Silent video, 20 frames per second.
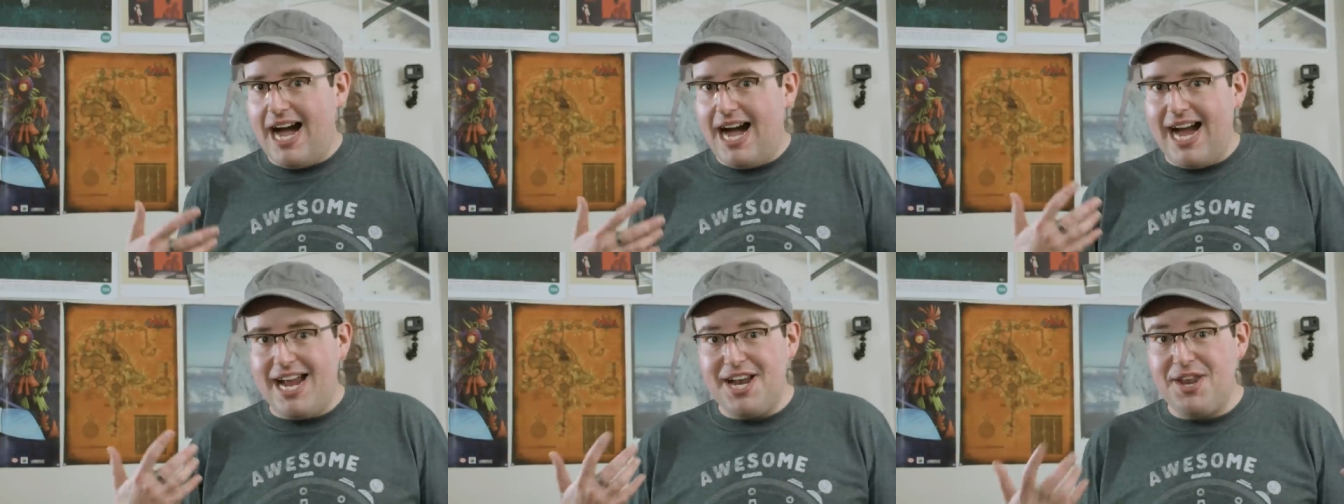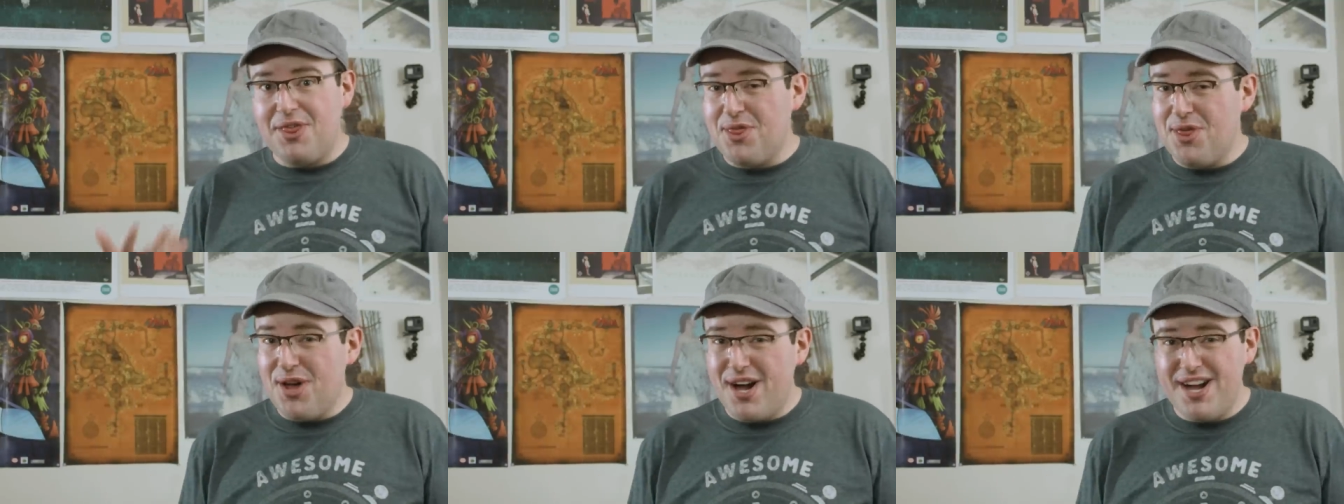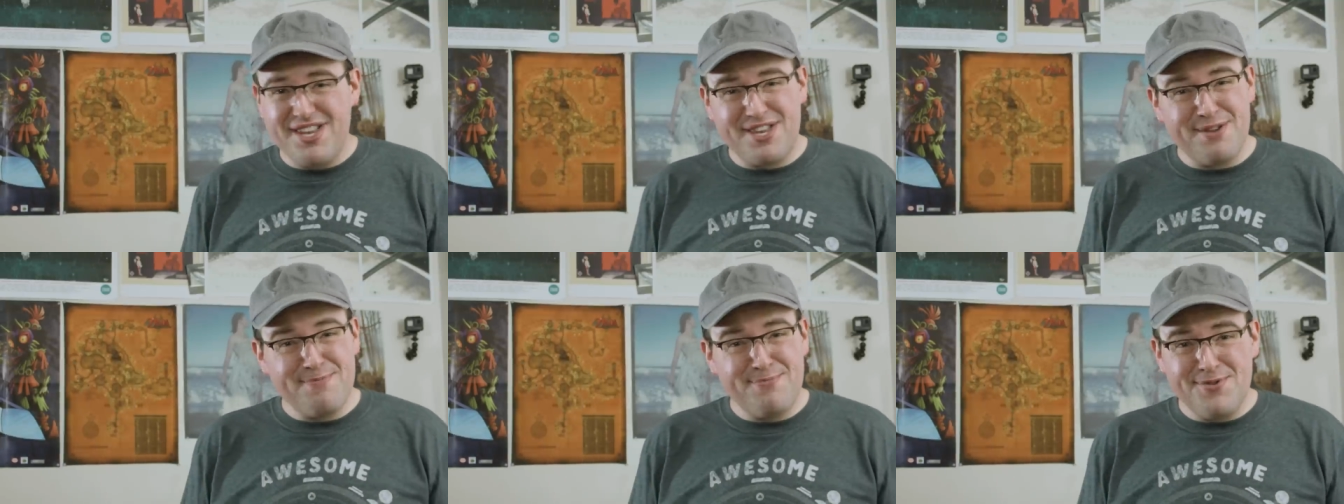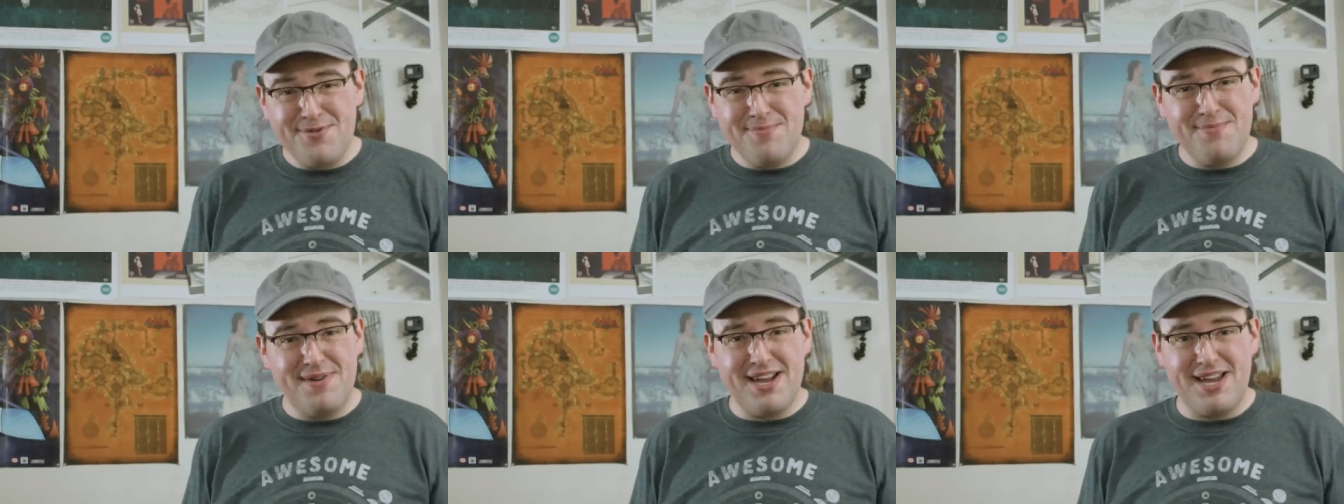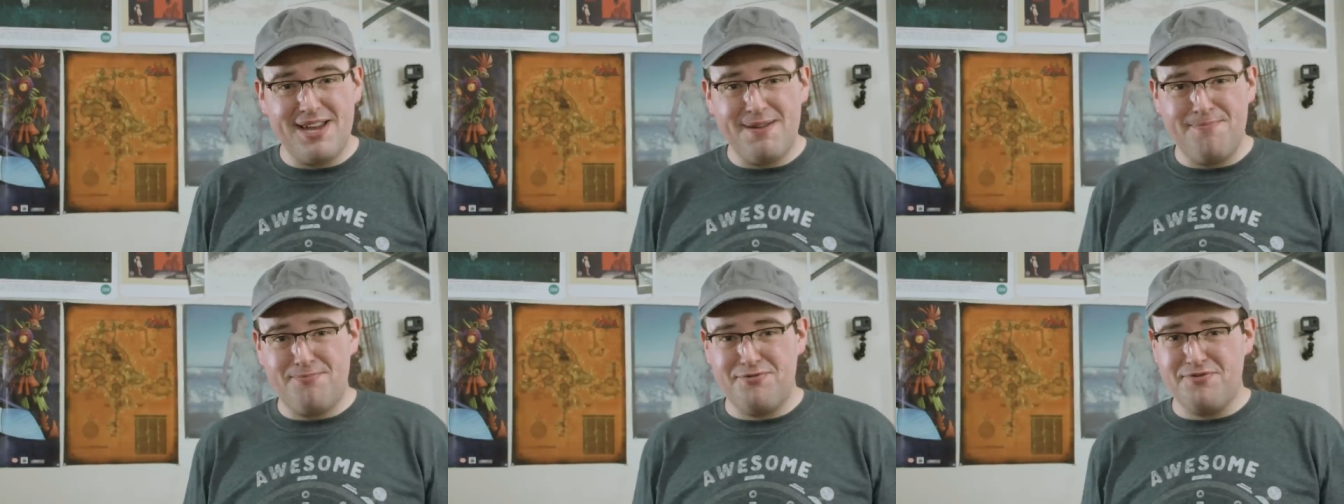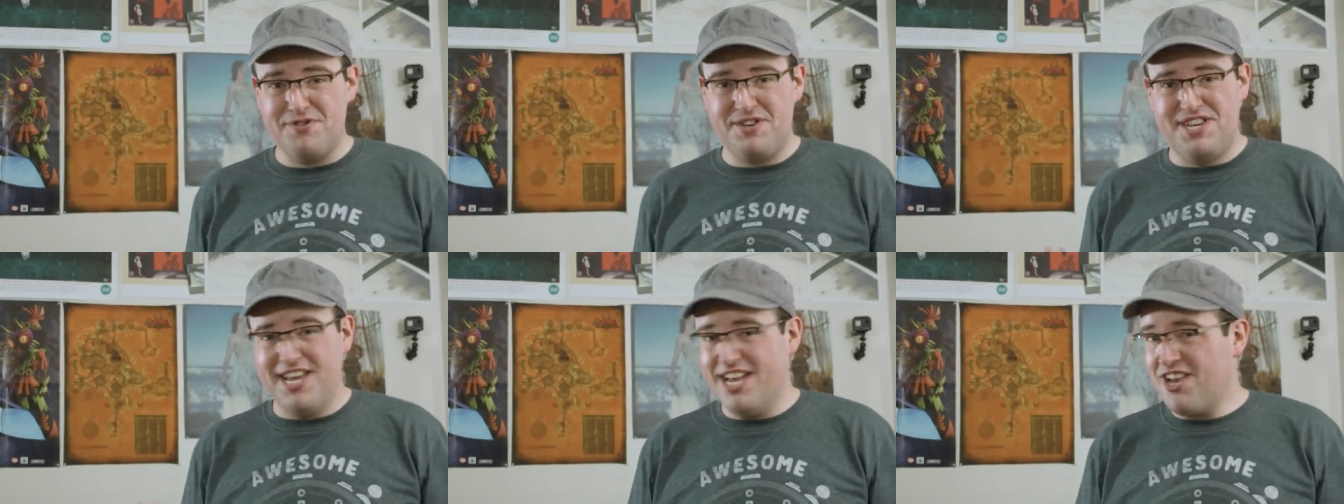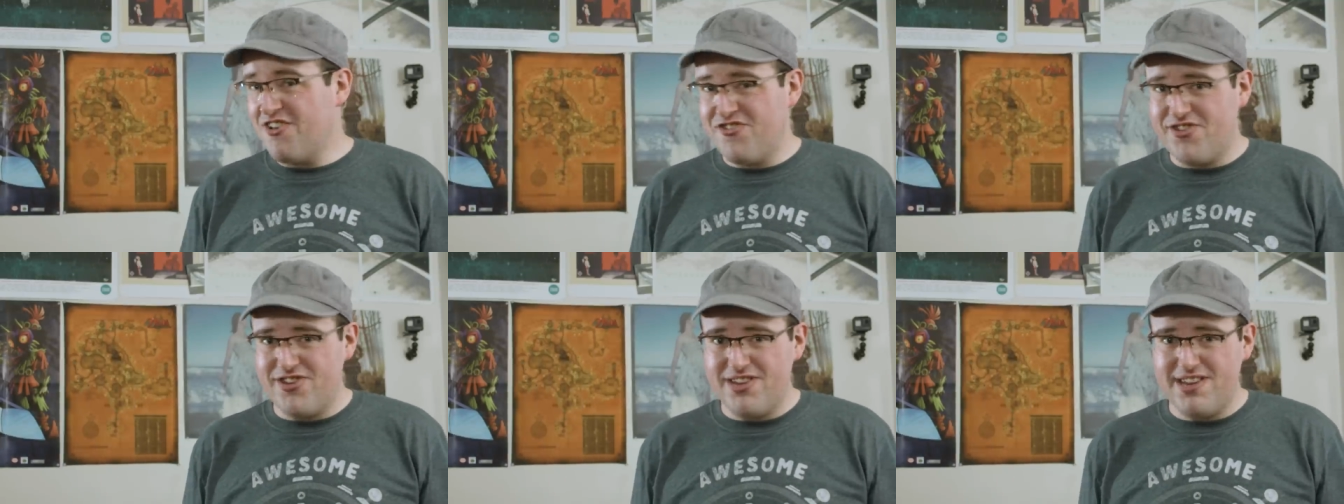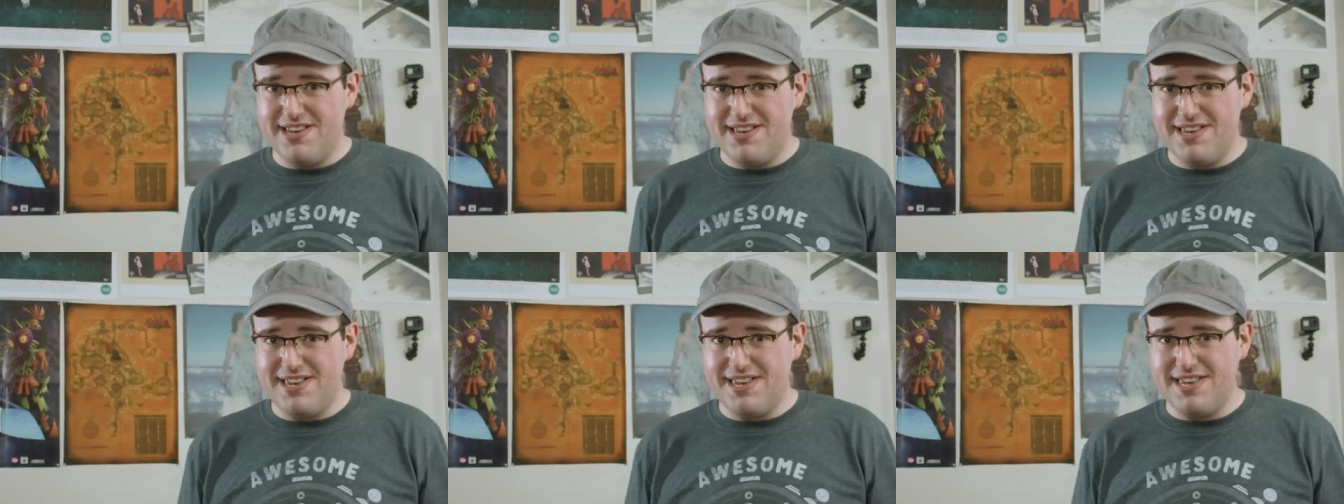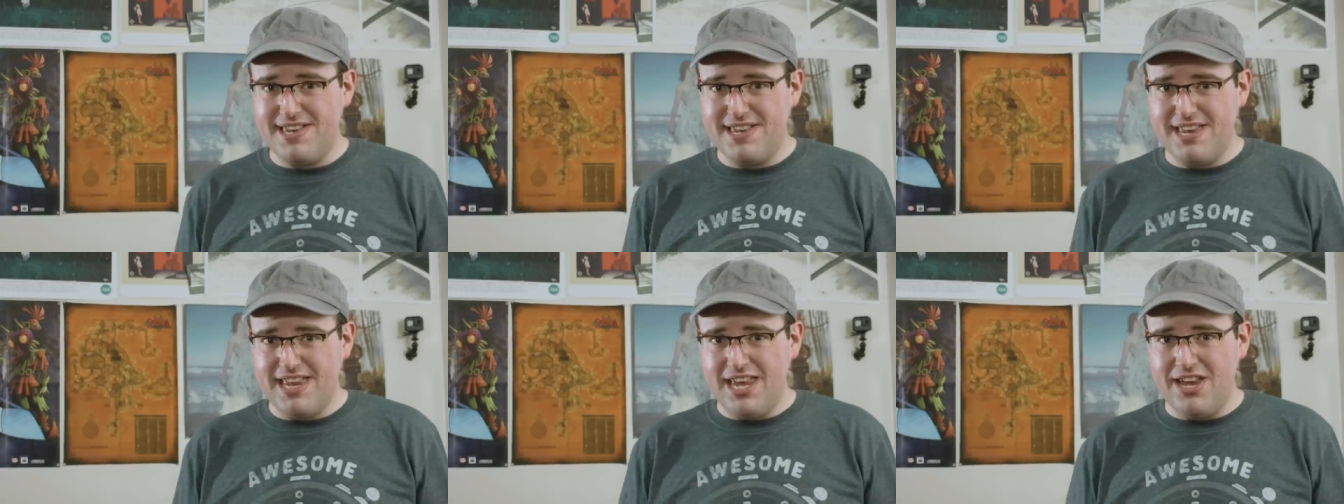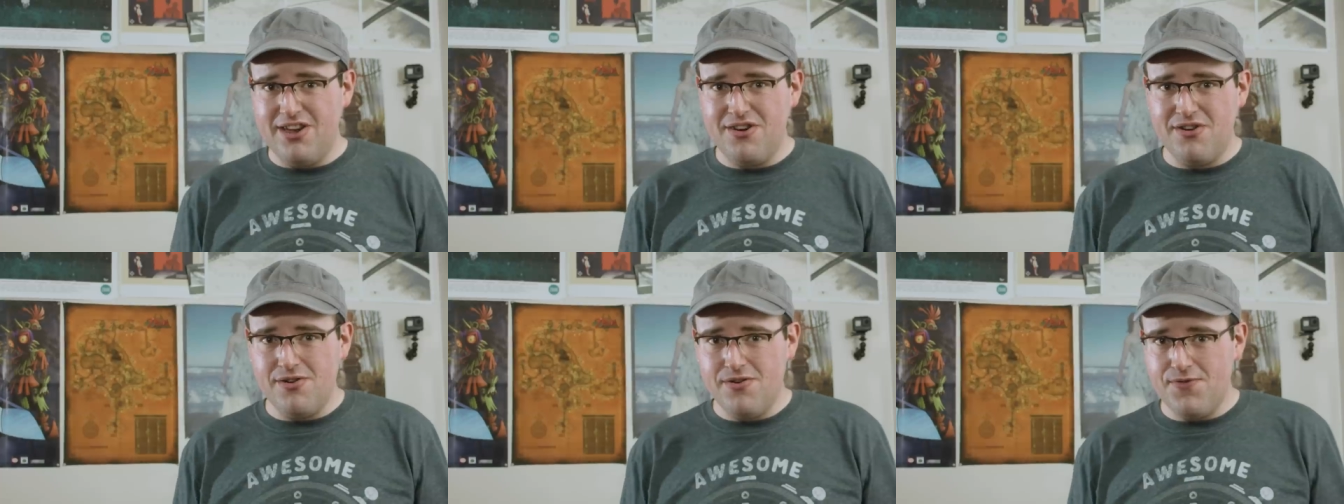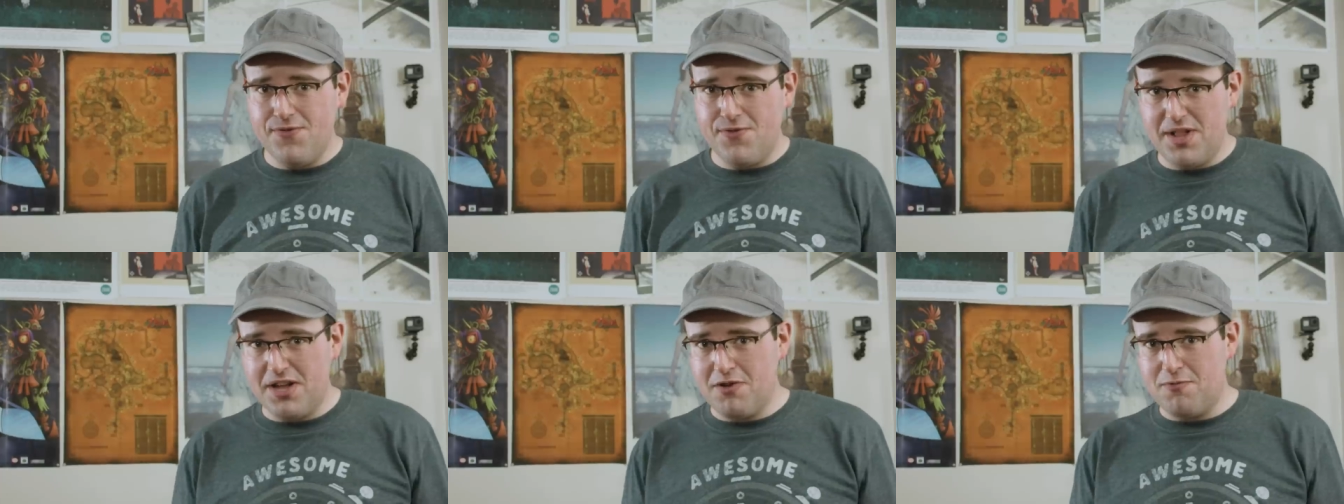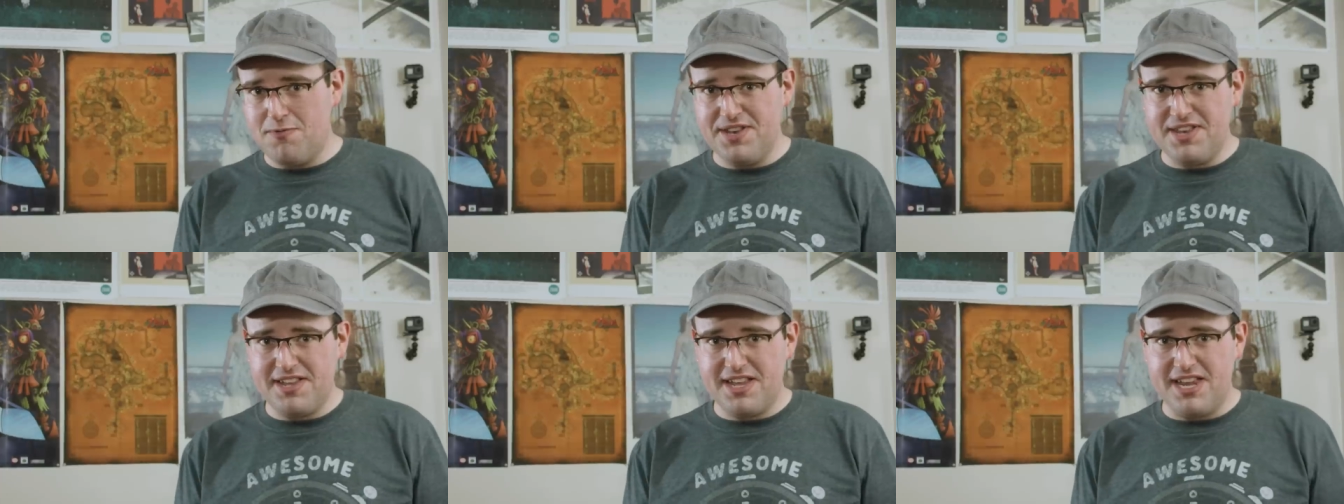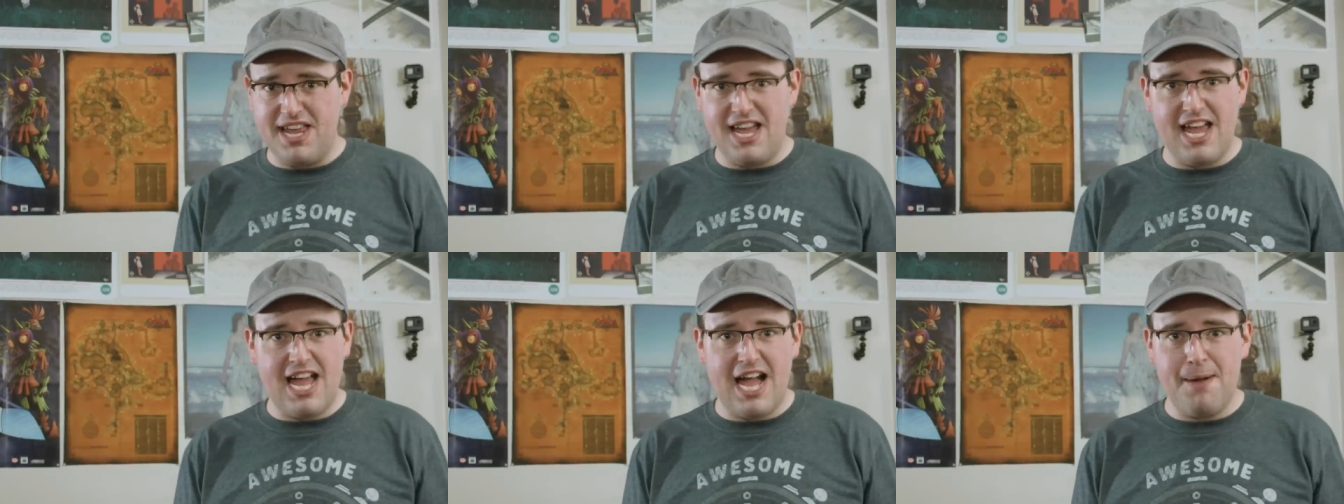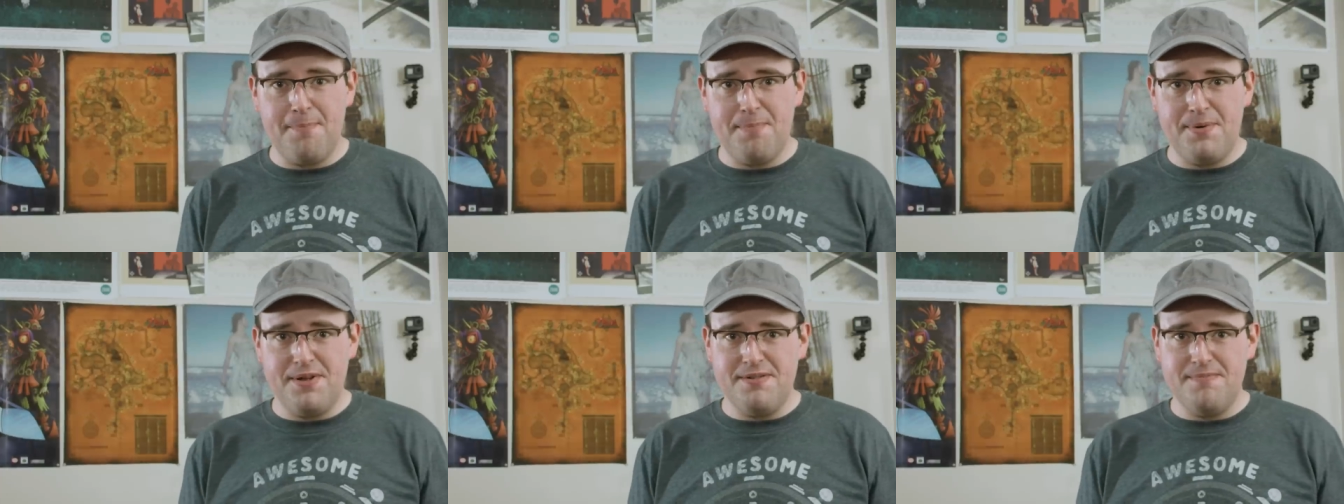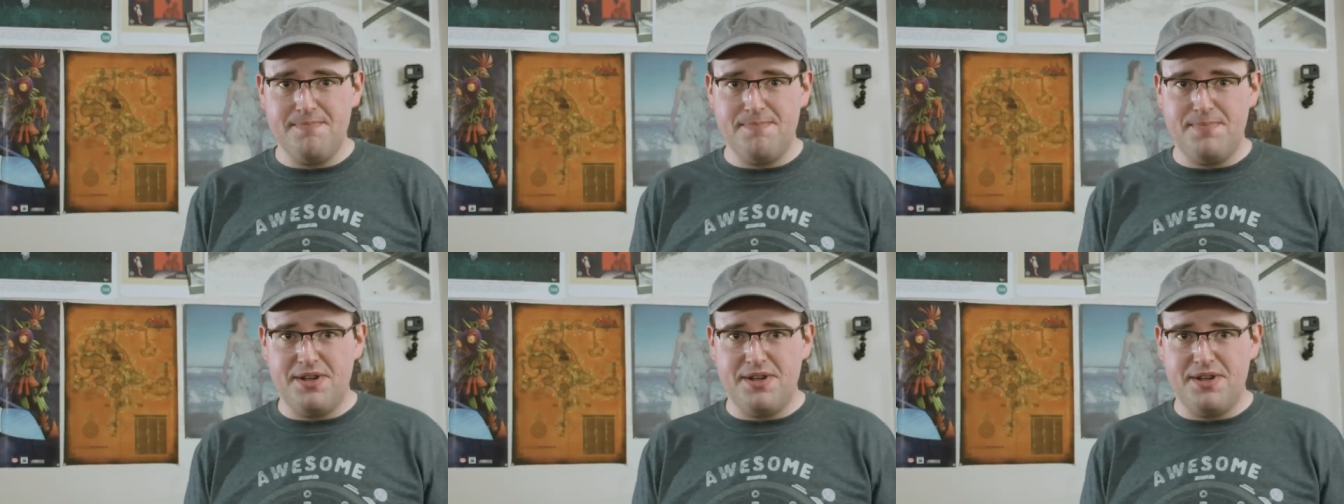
I'd thought to put my predictions here for like what's gonna happen,